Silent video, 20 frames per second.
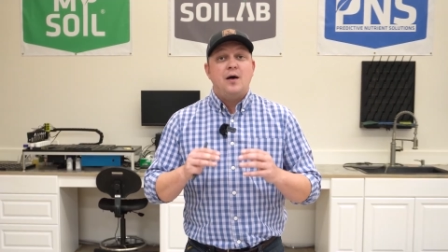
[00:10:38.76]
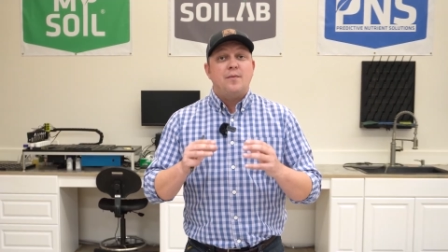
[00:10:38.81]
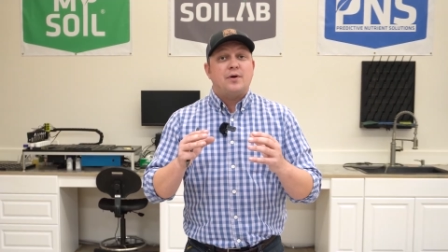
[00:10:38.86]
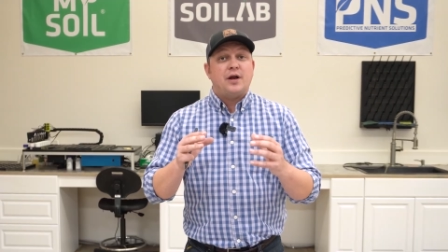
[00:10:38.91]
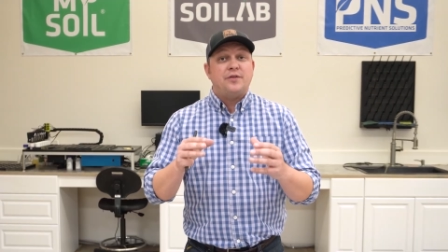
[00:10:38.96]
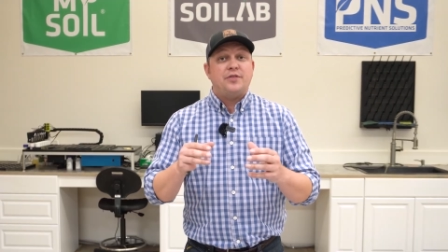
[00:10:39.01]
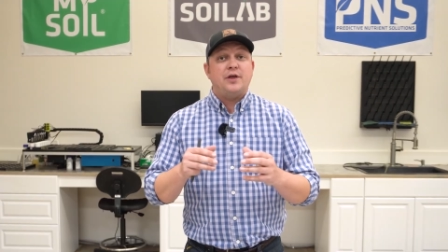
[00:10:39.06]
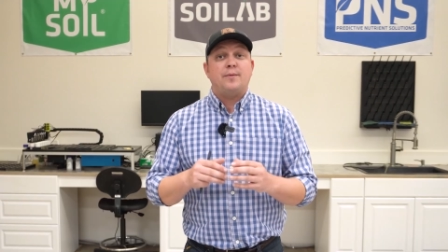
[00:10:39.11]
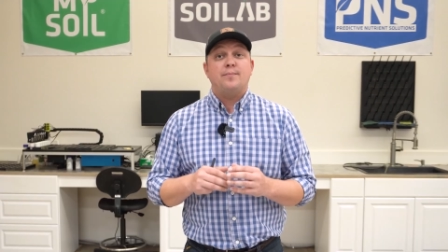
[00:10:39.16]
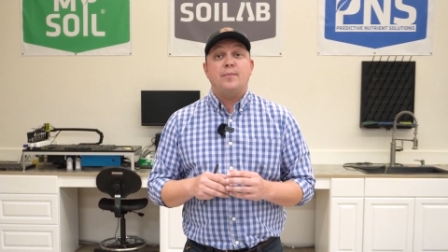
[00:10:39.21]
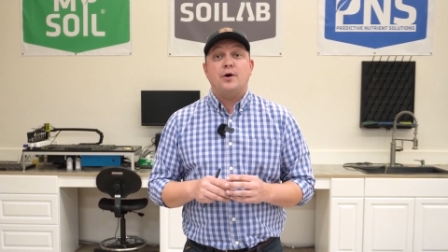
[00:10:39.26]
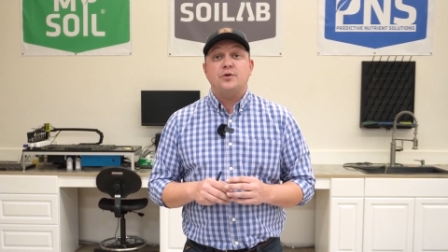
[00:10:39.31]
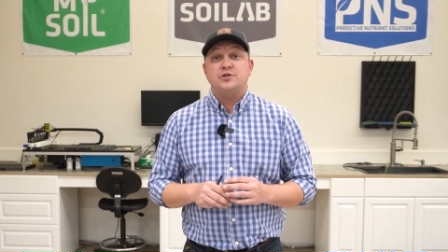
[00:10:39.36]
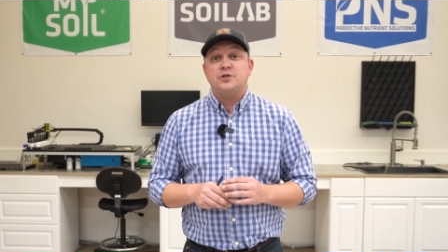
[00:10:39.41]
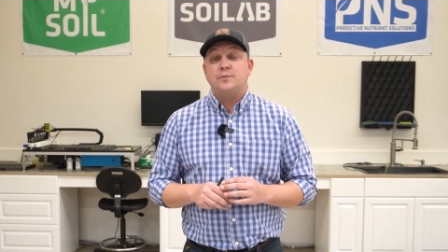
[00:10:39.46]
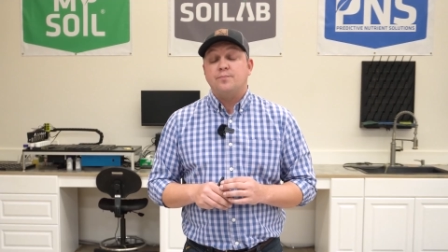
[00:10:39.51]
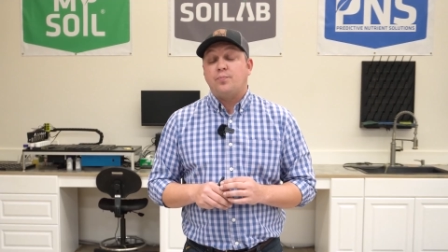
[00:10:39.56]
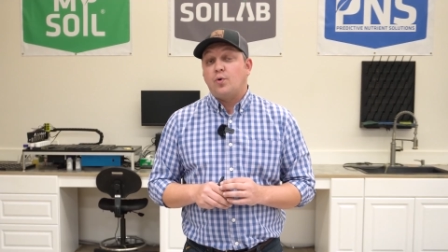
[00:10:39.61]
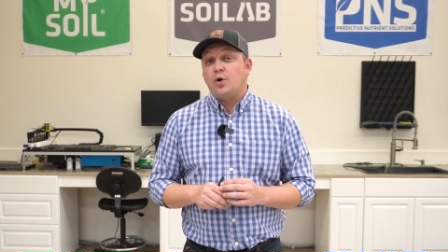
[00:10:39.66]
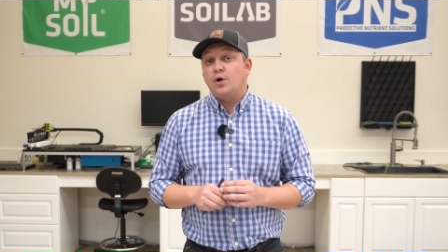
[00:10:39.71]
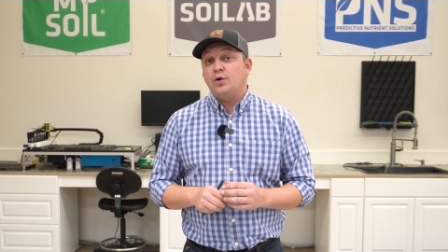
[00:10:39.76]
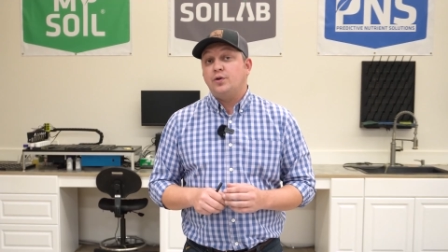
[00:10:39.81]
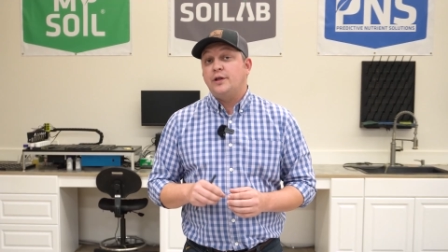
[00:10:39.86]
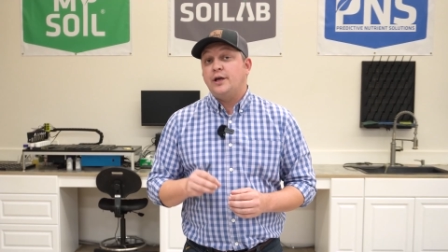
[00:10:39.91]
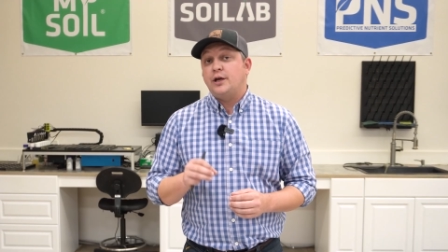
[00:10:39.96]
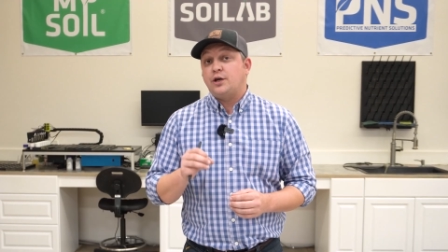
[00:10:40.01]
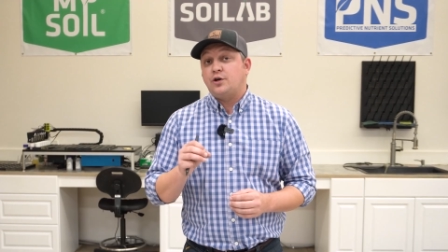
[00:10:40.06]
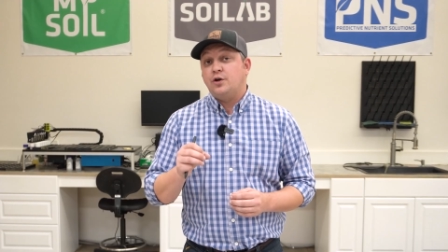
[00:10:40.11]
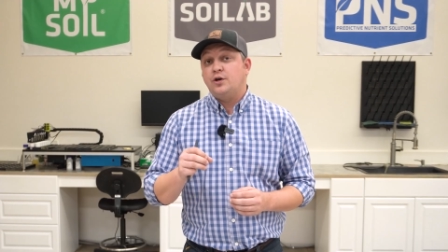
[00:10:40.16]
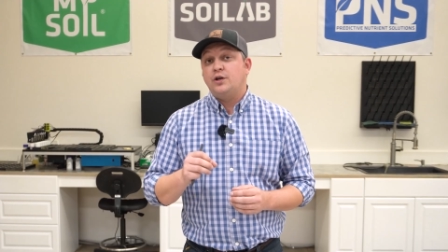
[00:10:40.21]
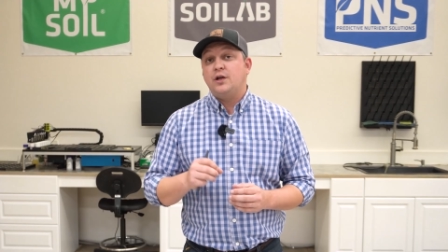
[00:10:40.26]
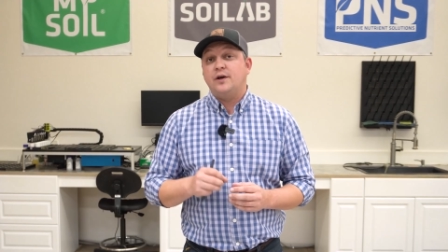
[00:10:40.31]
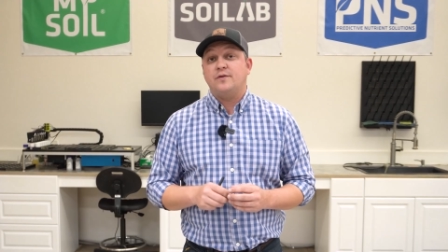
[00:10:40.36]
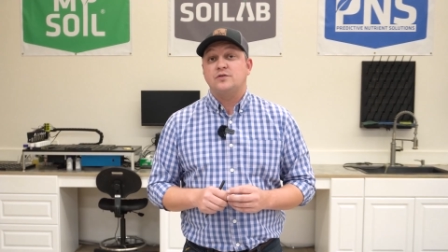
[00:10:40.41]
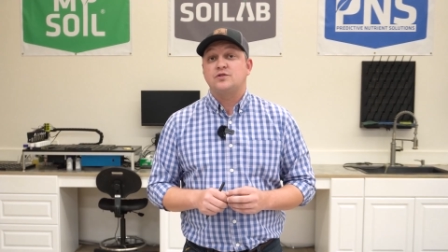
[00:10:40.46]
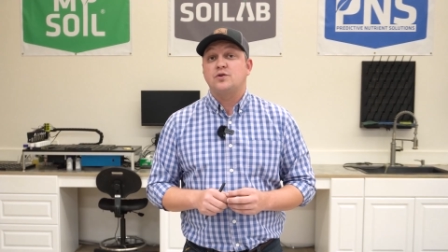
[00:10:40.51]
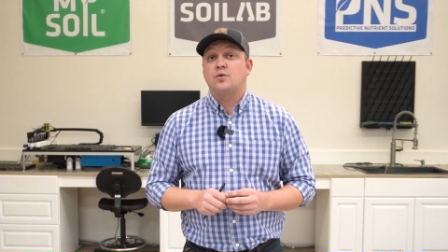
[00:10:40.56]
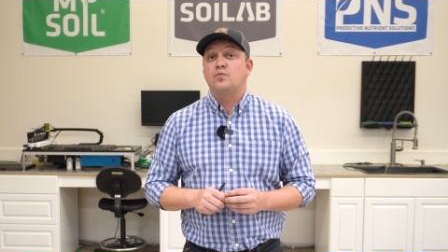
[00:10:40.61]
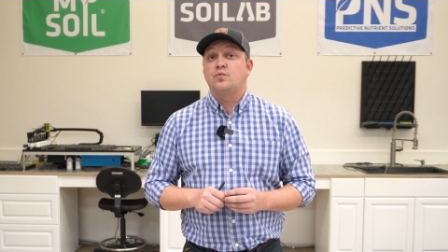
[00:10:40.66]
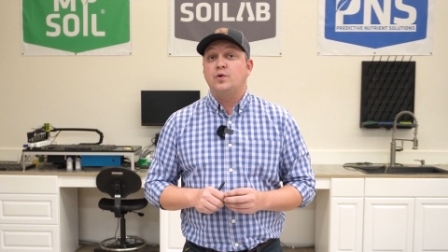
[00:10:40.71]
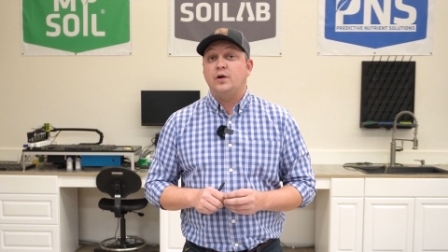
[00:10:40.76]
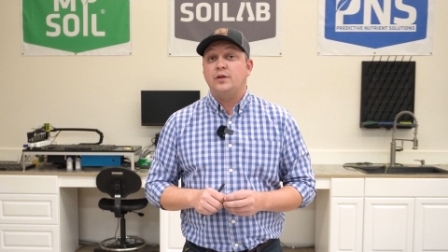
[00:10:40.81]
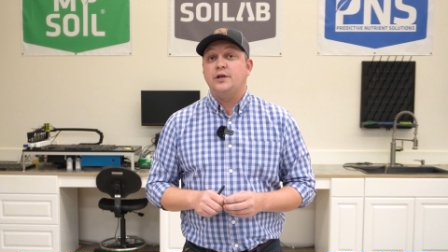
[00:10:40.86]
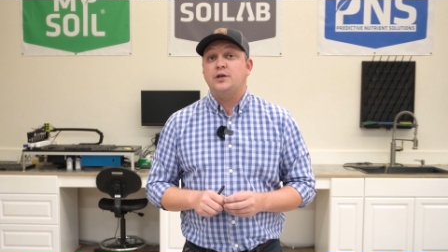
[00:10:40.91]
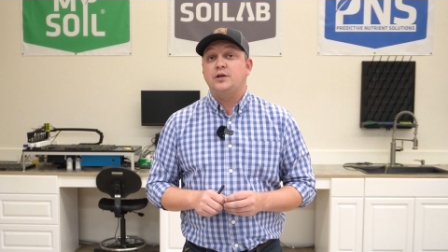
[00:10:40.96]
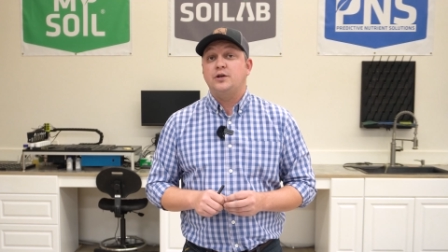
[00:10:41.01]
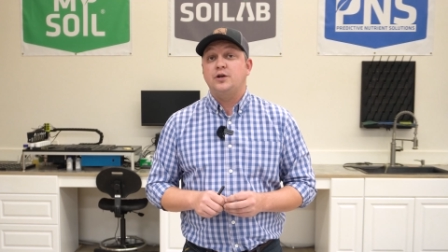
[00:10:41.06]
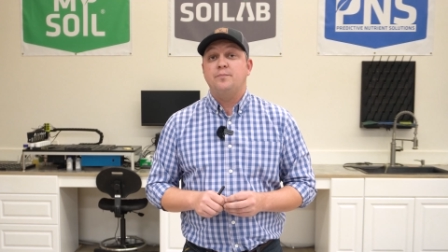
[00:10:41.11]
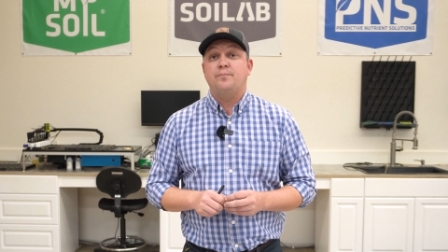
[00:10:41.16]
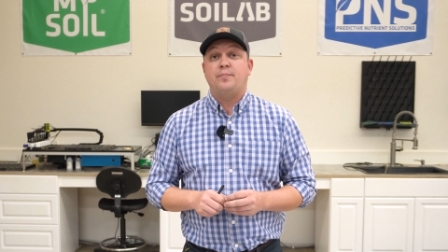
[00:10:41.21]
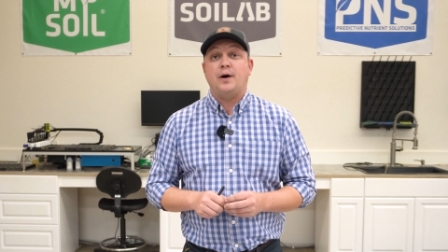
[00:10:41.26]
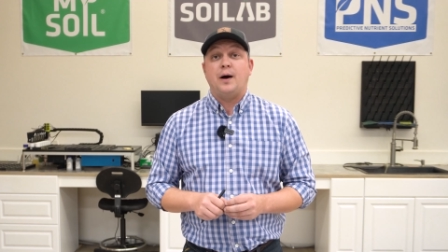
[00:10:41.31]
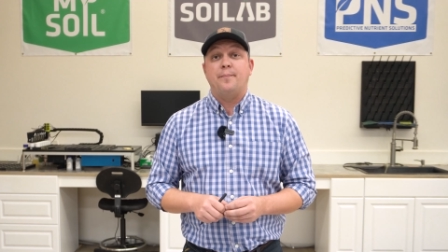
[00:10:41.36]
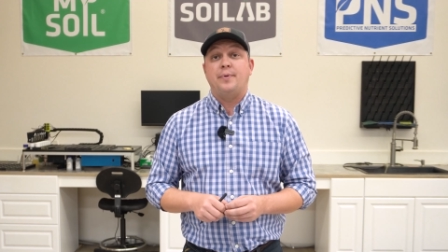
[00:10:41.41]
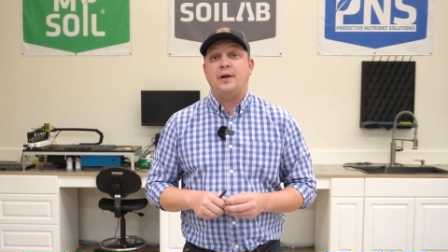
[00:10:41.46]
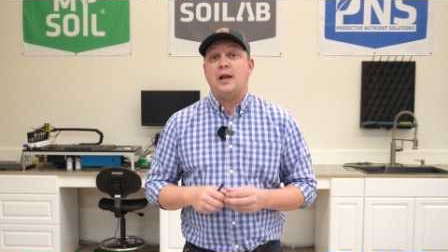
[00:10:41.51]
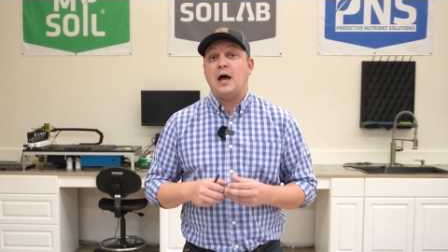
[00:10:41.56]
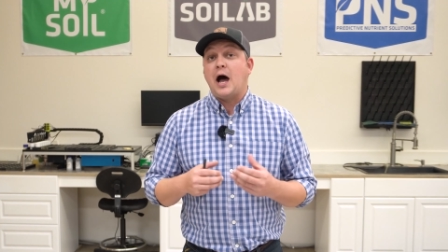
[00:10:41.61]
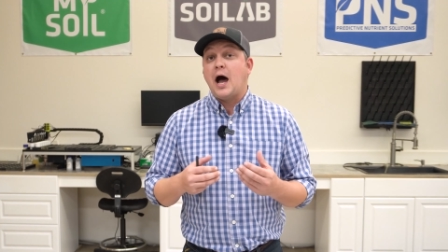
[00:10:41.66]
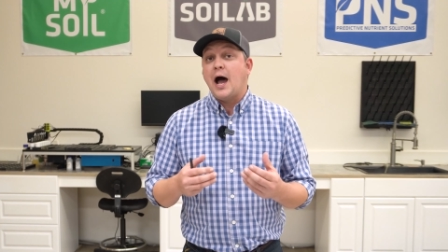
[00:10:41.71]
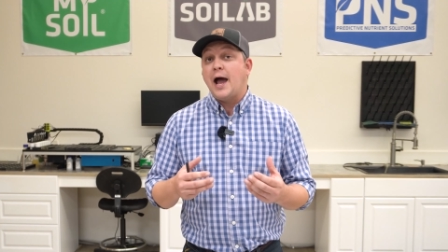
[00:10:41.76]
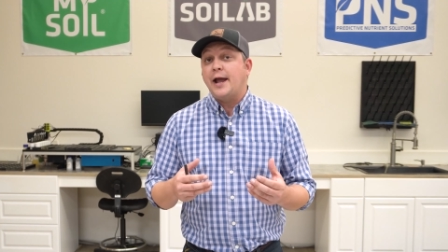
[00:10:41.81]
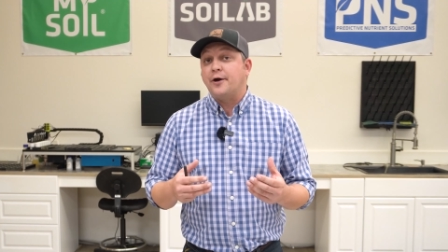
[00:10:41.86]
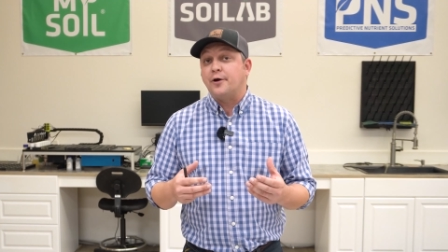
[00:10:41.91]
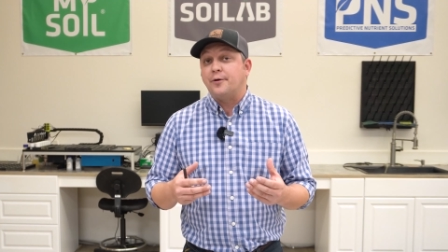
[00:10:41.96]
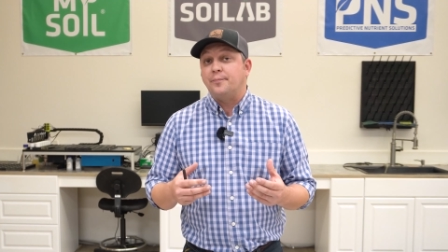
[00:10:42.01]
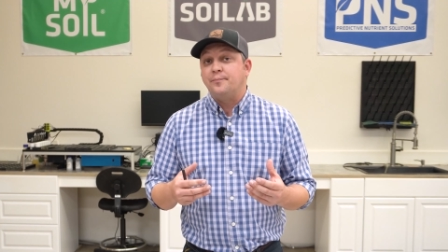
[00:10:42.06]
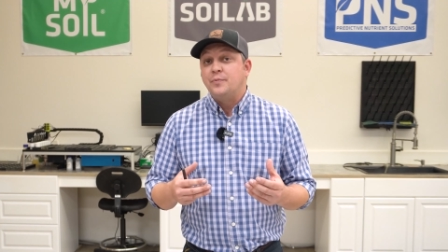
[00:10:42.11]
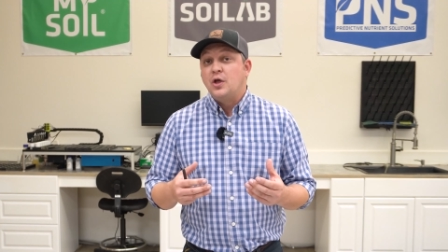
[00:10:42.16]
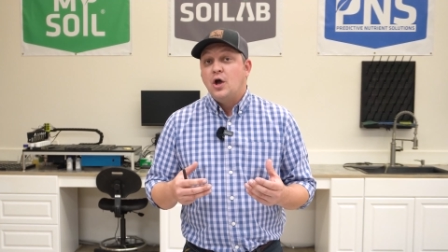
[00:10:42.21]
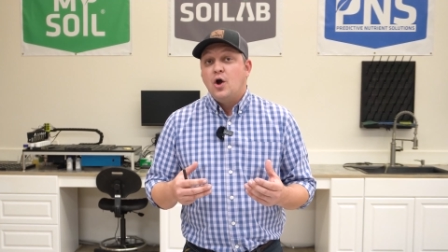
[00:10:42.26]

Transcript: but I think most importantly, it could give us a really good bump in iron,